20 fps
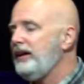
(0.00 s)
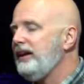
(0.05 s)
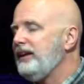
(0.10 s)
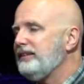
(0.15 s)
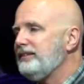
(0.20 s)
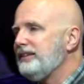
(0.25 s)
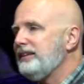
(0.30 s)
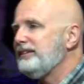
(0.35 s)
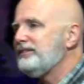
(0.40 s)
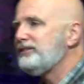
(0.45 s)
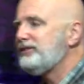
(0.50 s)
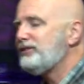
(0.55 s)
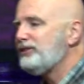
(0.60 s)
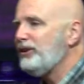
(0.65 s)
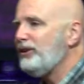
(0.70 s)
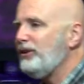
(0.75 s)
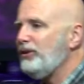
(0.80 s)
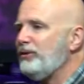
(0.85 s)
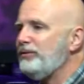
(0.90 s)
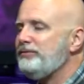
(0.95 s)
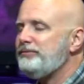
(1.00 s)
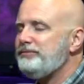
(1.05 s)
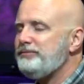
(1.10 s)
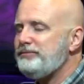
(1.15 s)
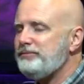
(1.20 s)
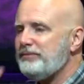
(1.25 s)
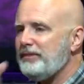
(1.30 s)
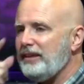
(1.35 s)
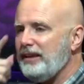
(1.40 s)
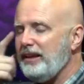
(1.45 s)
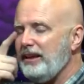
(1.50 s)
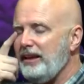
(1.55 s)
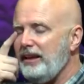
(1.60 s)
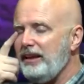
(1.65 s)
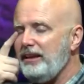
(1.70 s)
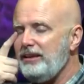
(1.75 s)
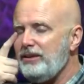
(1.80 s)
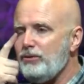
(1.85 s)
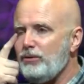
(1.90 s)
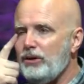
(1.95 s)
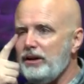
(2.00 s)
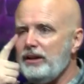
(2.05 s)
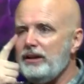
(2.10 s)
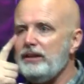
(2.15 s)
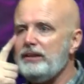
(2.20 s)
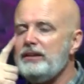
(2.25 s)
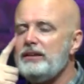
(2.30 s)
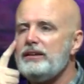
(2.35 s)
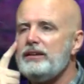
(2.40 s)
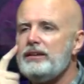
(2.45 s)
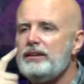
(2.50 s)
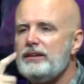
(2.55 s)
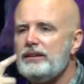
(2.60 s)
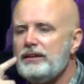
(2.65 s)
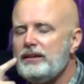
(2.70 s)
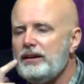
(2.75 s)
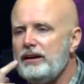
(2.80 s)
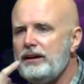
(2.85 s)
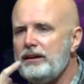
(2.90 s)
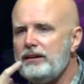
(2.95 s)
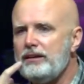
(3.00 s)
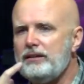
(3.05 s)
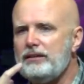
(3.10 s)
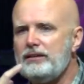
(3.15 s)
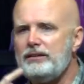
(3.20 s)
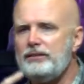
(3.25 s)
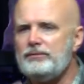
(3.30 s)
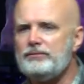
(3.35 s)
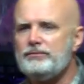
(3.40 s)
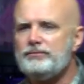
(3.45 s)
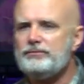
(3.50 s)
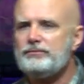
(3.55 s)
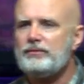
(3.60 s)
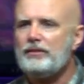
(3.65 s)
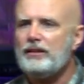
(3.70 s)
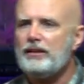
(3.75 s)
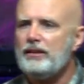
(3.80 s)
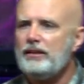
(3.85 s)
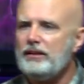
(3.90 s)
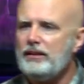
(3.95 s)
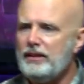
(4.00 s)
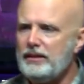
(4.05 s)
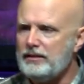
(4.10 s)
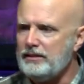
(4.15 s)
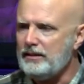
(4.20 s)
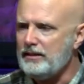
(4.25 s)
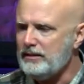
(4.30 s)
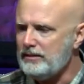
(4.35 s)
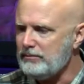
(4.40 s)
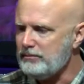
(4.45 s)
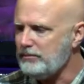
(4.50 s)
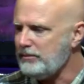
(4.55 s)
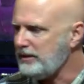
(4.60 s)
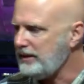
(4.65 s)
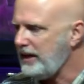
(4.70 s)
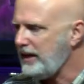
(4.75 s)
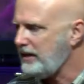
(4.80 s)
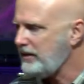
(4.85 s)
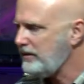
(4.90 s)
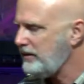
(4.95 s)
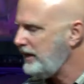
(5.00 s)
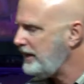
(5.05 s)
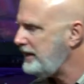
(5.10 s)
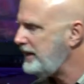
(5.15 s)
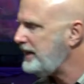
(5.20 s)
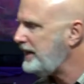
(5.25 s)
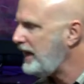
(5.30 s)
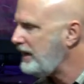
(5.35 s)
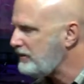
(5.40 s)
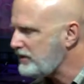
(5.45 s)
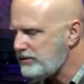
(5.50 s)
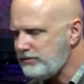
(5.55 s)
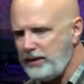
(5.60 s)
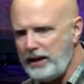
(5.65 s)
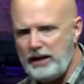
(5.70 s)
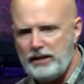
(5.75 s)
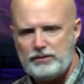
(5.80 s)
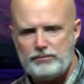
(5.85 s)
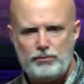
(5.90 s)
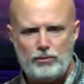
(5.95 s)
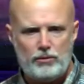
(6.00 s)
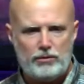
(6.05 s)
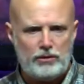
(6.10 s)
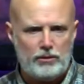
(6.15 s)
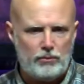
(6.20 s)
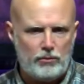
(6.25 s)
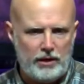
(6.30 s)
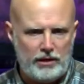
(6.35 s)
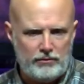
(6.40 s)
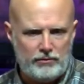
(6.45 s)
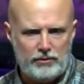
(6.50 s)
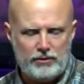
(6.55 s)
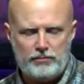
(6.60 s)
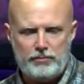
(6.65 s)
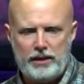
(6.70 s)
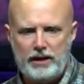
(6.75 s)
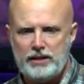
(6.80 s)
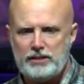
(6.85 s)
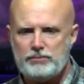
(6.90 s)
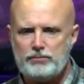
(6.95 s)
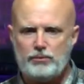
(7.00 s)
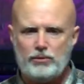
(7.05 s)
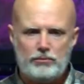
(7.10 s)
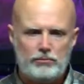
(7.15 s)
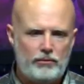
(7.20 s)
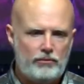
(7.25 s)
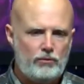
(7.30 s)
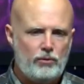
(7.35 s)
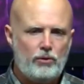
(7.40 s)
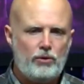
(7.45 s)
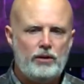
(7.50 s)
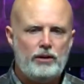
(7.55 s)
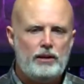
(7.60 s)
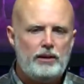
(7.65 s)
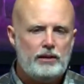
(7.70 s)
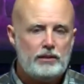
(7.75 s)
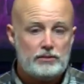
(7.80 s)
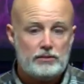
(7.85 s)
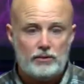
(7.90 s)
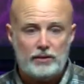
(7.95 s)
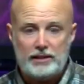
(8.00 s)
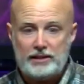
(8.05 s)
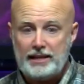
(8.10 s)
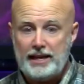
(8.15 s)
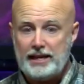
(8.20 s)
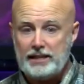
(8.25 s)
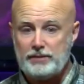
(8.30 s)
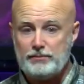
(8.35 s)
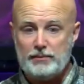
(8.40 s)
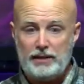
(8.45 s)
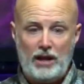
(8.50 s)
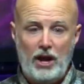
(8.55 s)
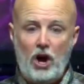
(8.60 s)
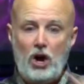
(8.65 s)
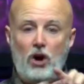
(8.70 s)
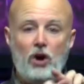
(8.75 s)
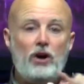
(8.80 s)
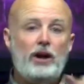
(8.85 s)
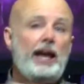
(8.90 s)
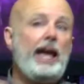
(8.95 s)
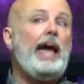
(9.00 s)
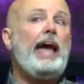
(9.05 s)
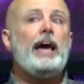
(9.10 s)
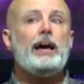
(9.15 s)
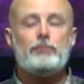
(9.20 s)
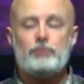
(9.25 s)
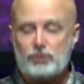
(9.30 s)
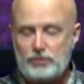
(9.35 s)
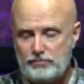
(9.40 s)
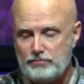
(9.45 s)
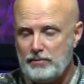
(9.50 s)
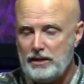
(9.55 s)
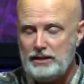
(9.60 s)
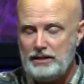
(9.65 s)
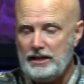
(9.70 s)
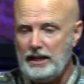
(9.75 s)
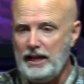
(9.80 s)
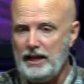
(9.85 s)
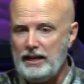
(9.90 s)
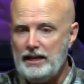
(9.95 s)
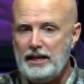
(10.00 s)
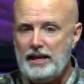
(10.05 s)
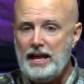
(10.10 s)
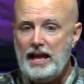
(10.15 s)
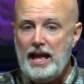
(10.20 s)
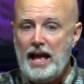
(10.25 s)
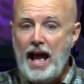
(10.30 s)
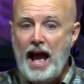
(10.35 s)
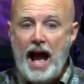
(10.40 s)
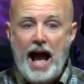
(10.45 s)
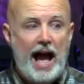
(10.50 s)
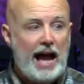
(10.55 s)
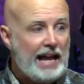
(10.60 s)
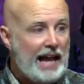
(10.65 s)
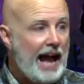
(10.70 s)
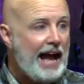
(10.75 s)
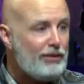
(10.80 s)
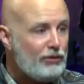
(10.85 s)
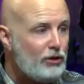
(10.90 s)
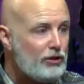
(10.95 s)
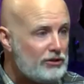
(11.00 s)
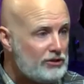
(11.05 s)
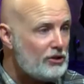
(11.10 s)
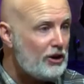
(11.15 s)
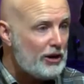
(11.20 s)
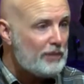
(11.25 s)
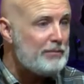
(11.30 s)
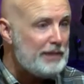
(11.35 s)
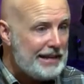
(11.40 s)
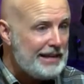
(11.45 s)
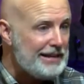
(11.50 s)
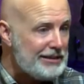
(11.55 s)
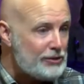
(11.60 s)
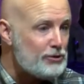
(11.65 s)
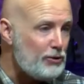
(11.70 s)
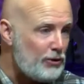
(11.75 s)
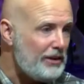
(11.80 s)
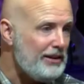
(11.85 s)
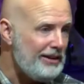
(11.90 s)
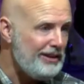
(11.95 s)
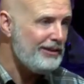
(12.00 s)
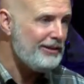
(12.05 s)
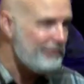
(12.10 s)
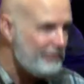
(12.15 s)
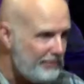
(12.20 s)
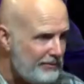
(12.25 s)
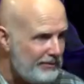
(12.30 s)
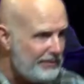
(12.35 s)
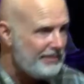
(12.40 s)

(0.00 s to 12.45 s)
And, and so, anyway, um, and, and, but they, he didn't have his passport. They're waiting for the passport before. So he texts me, all caps, Monday, I got the Germany trip.